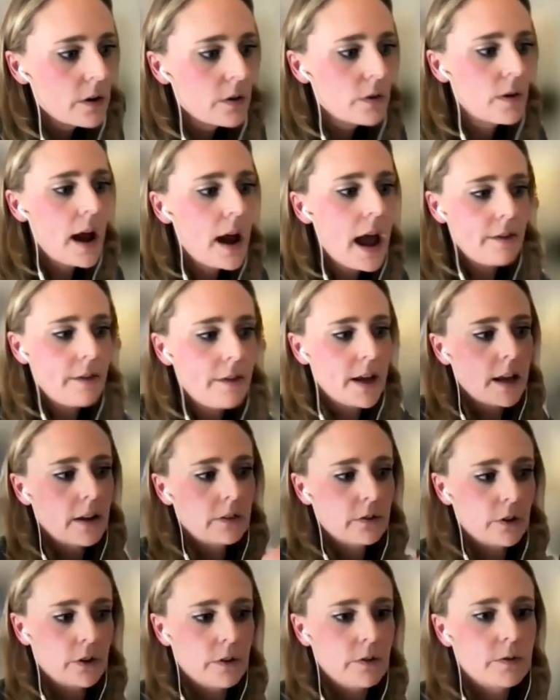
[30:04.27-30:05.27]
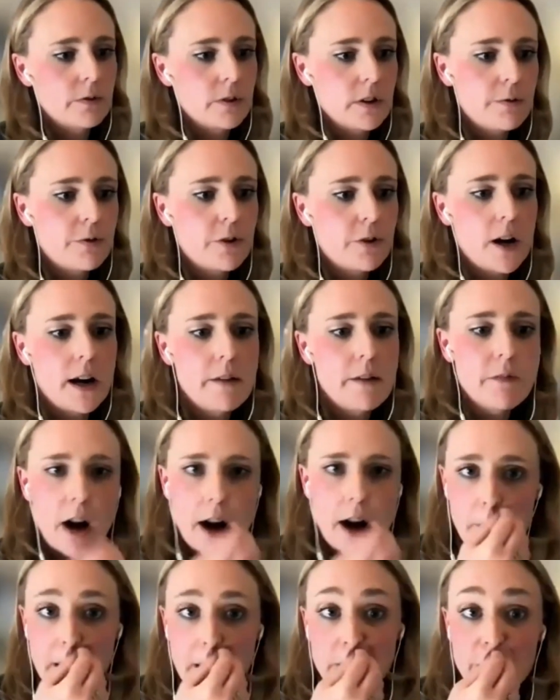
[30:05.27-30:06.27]
having sort of different
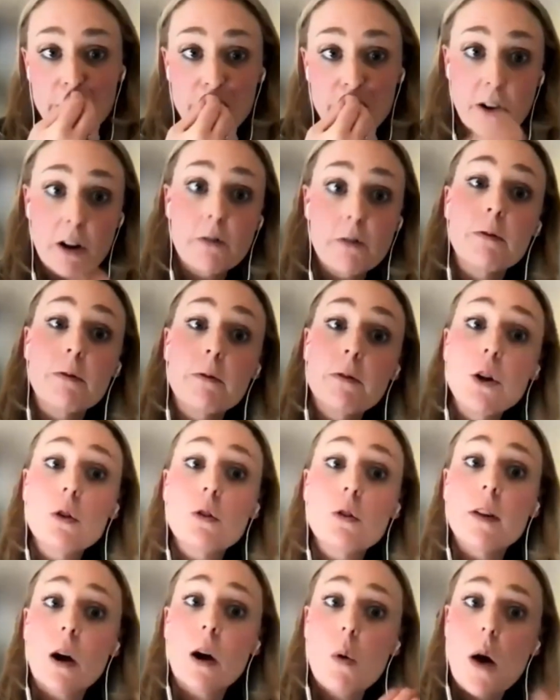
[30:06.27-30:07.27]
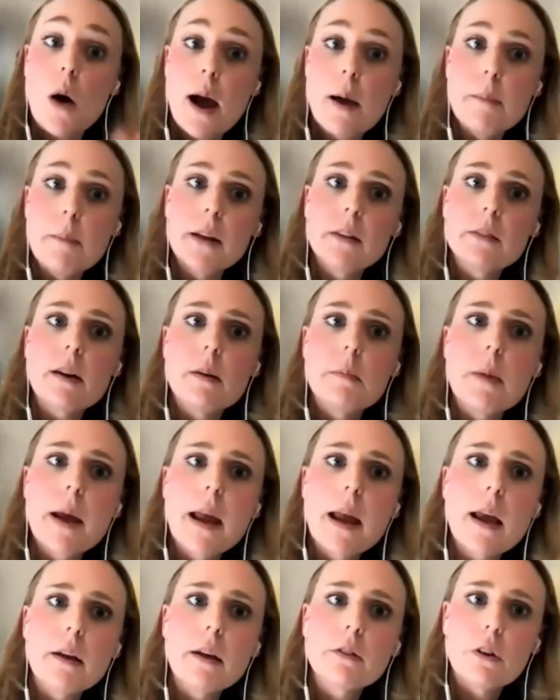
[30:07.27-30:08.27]
environmental review requirements and
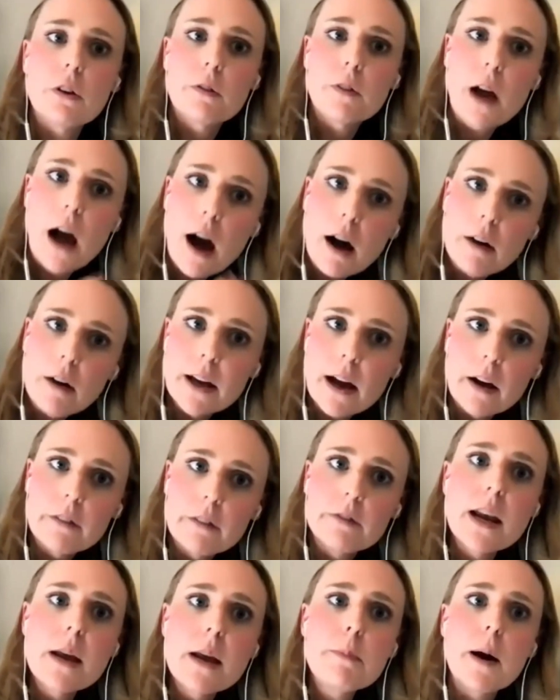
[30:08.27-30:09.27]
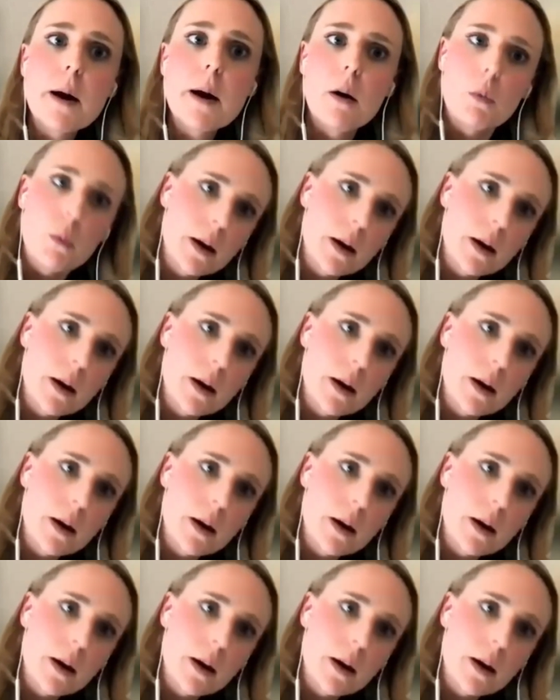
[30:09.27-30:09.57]
being sort of carved out of NEPA.